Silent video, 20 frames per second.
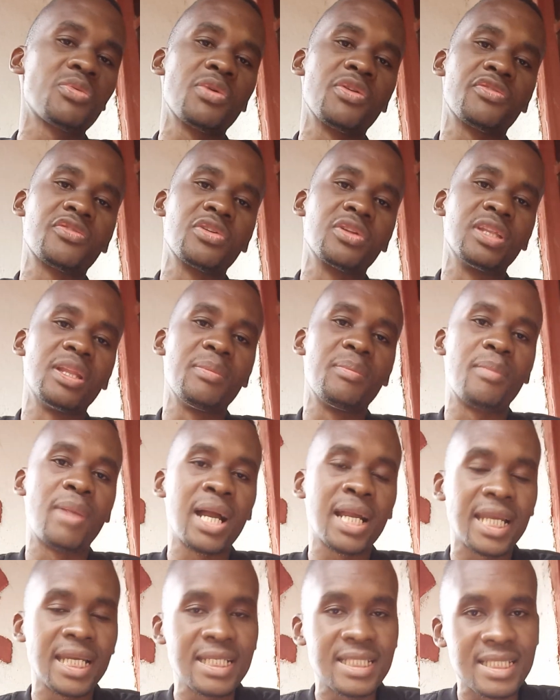we've got the
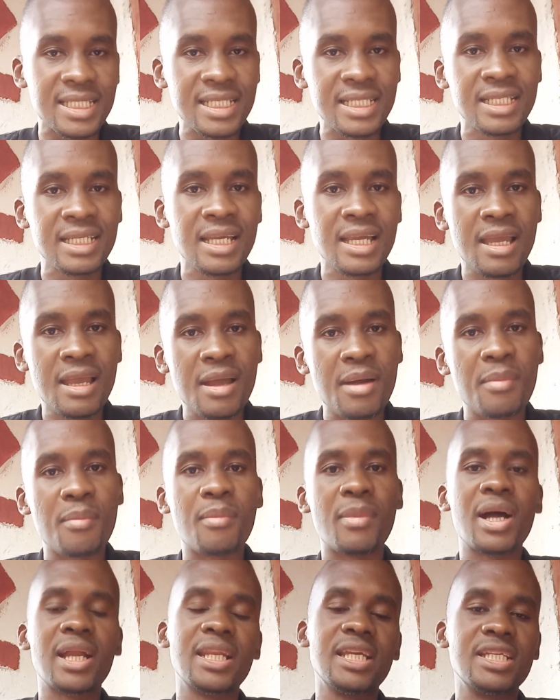marketing
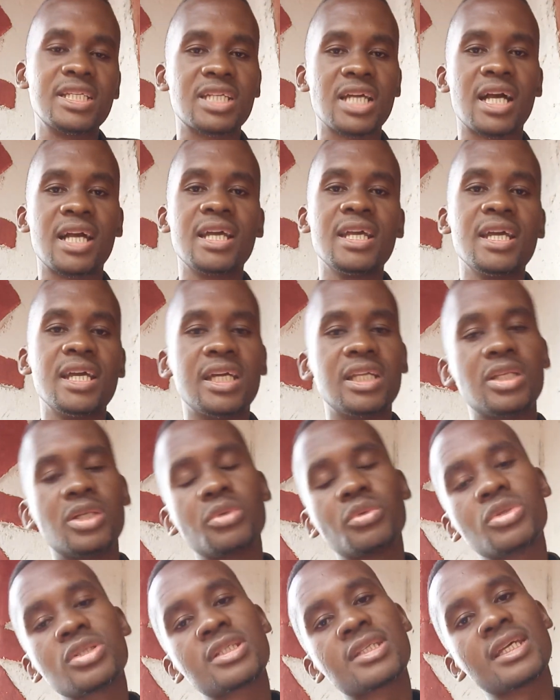manager. And you
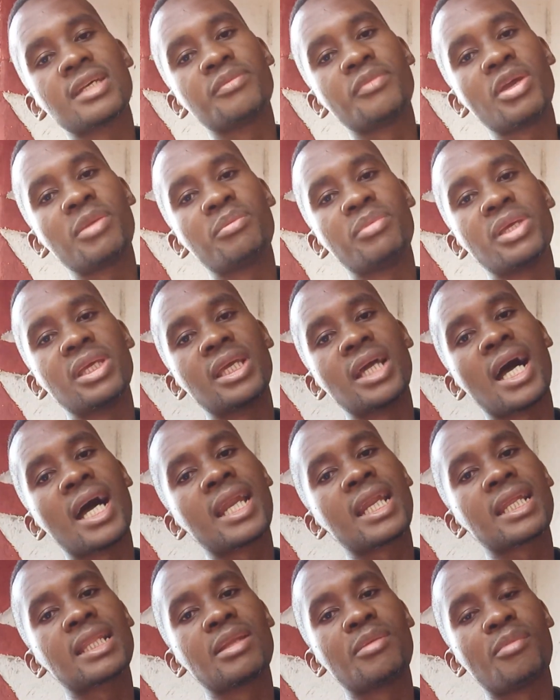will say maybe
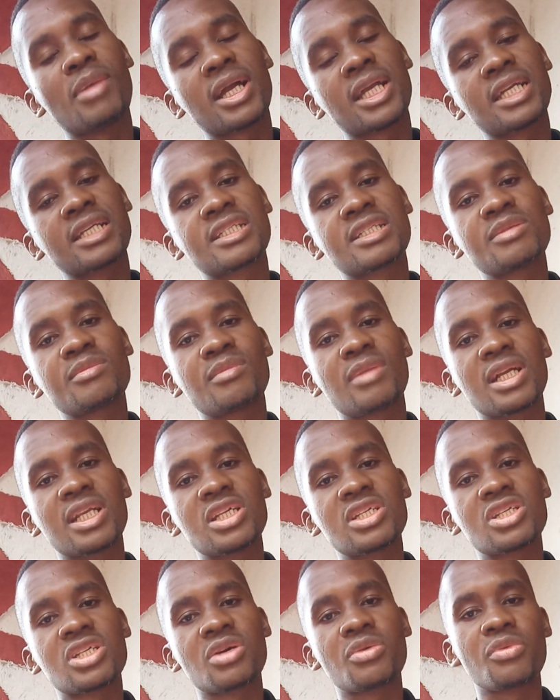under the marketing
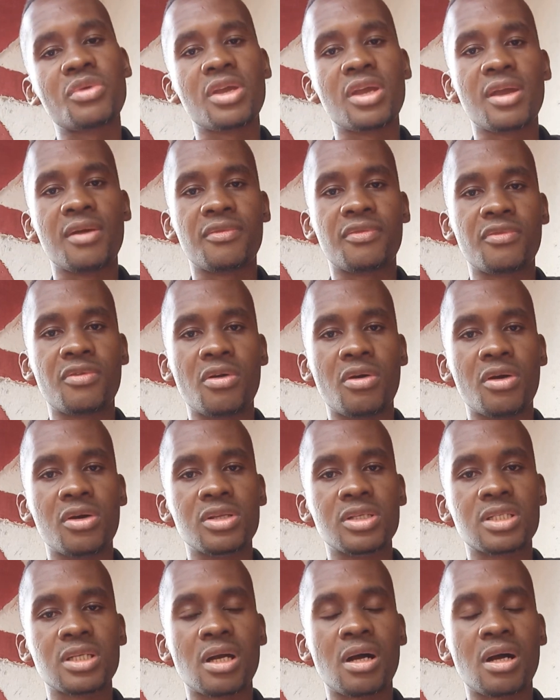manager we have got